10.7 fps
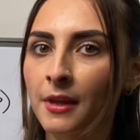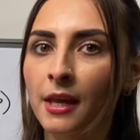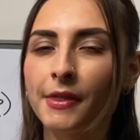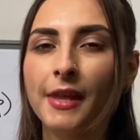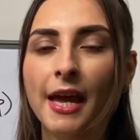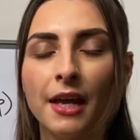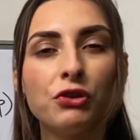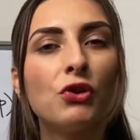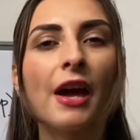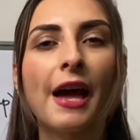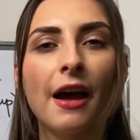Then you
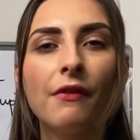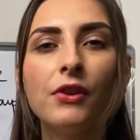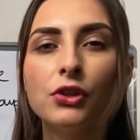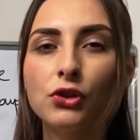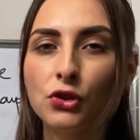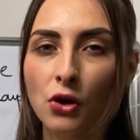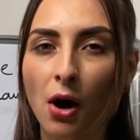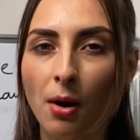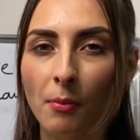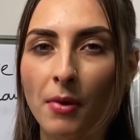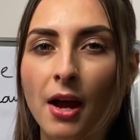have the
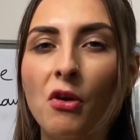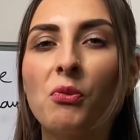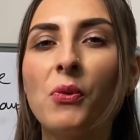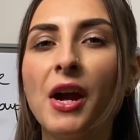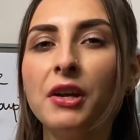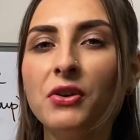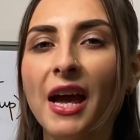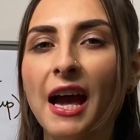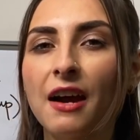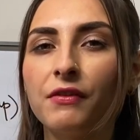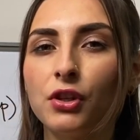stem. When you
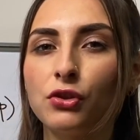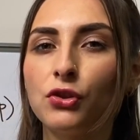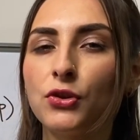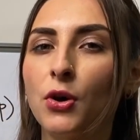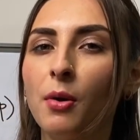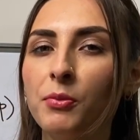have the stem, you